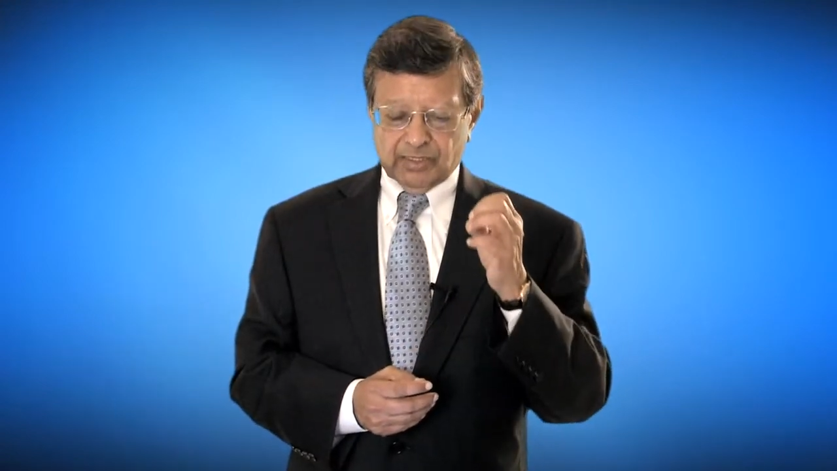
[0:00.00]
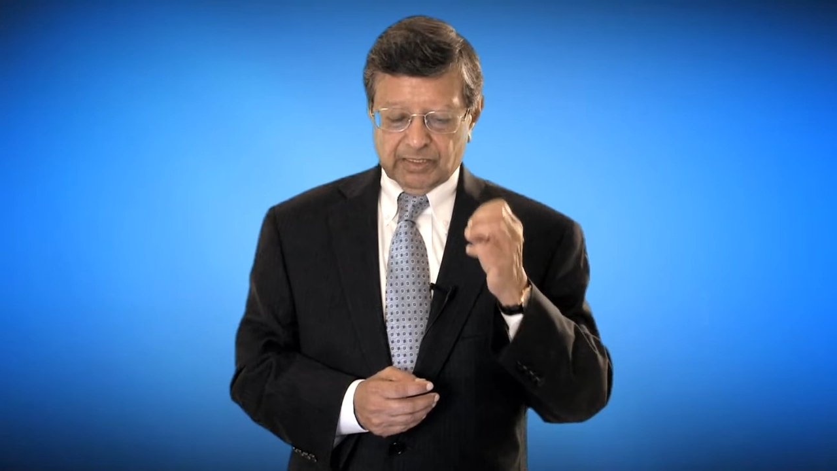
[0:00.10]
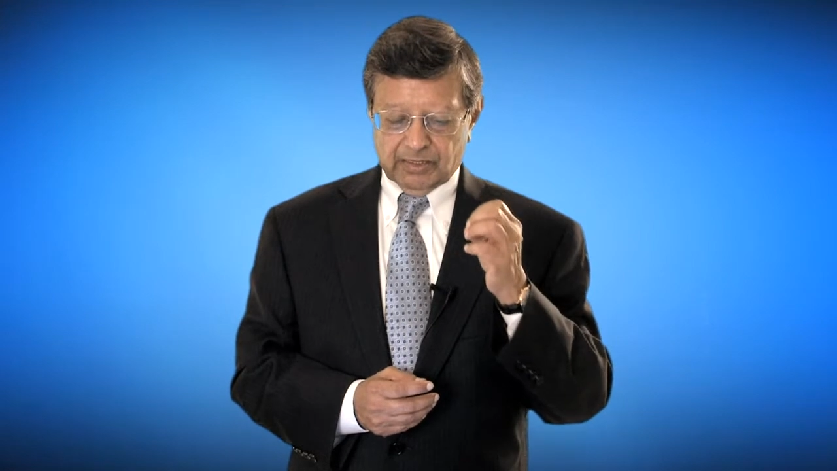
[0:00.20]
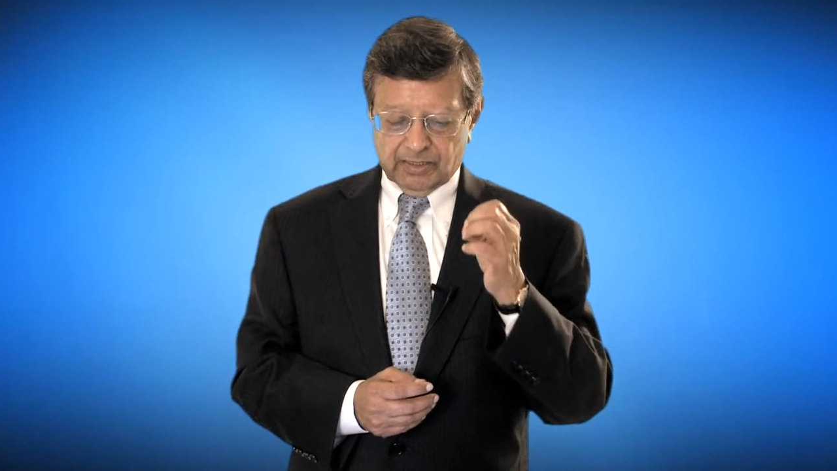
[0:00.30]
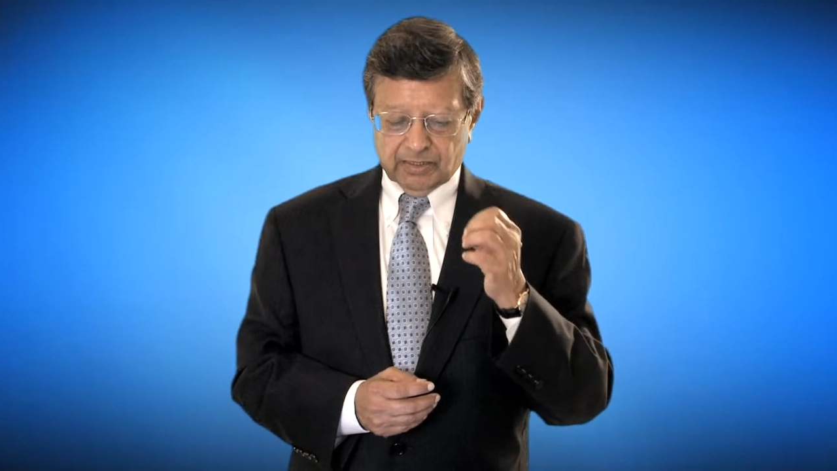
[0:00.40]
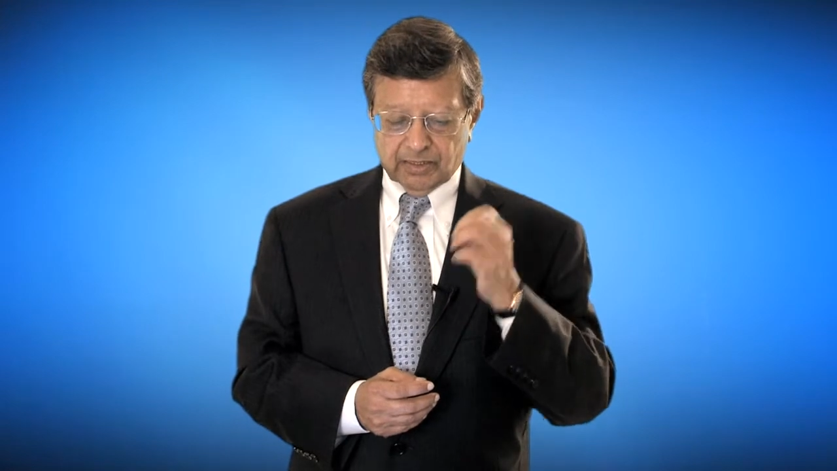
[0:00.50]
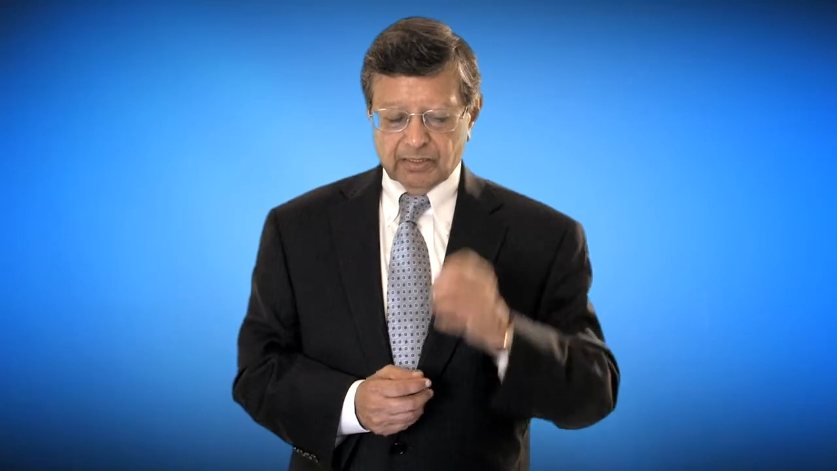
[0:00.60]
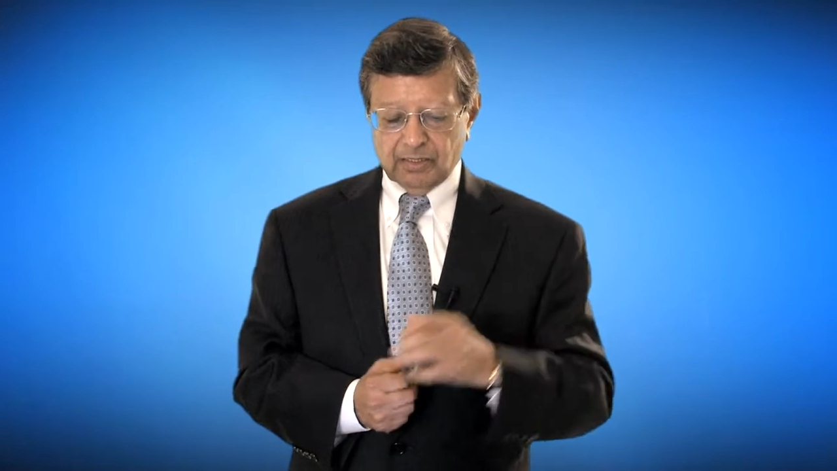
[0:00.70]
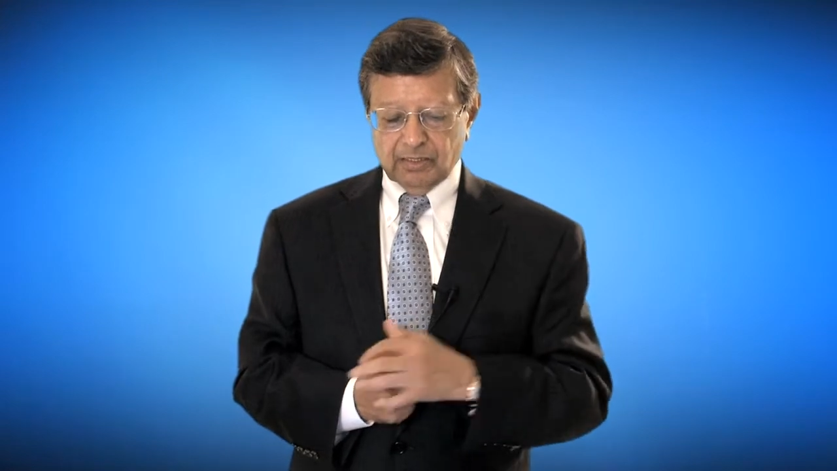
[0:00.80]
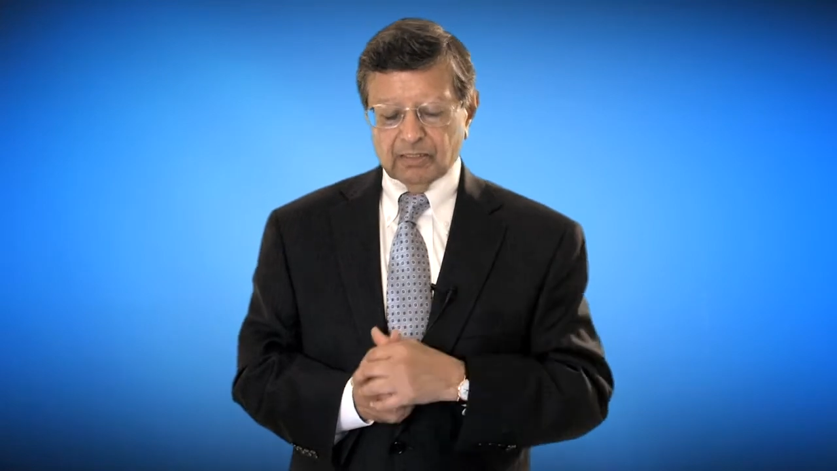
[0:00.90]
dissonance
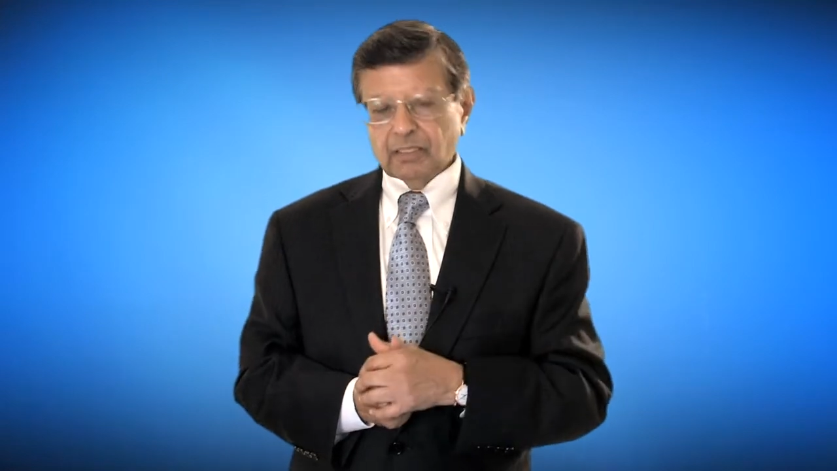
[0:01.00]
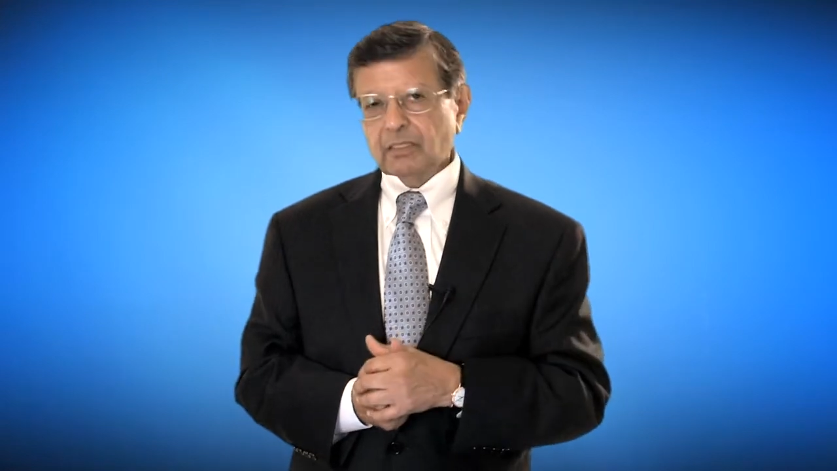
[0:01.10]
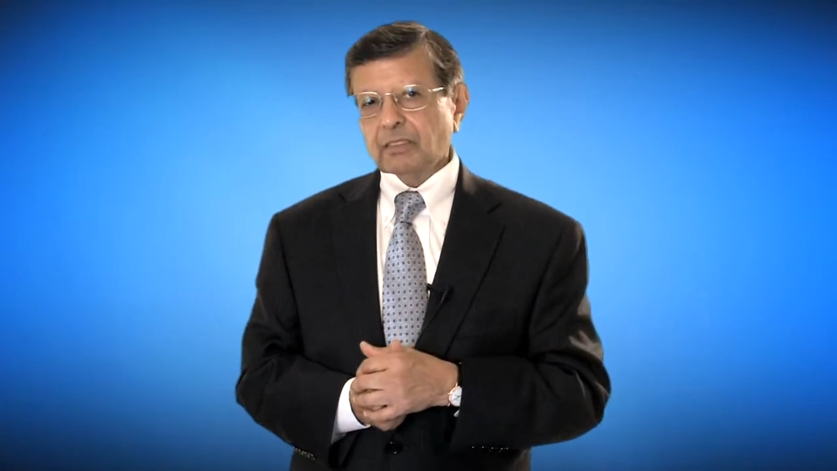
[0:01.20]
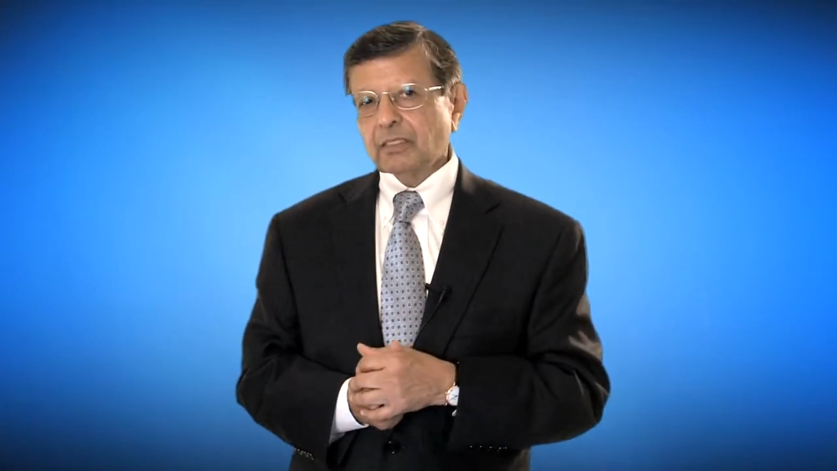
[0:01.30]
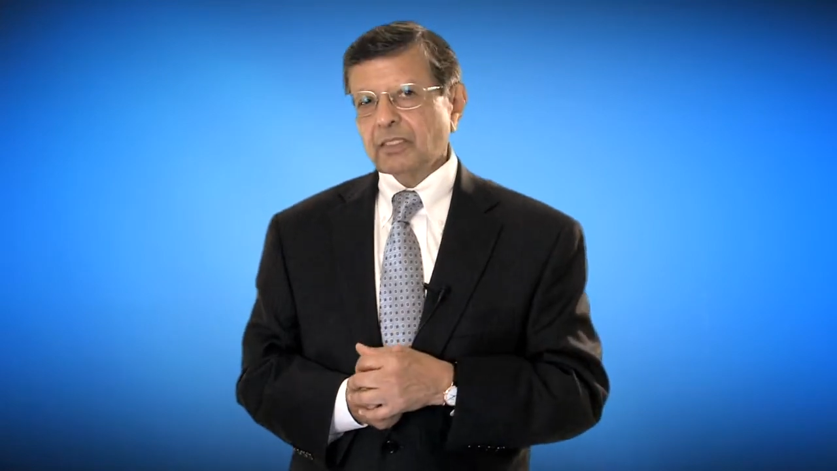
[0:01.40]
theory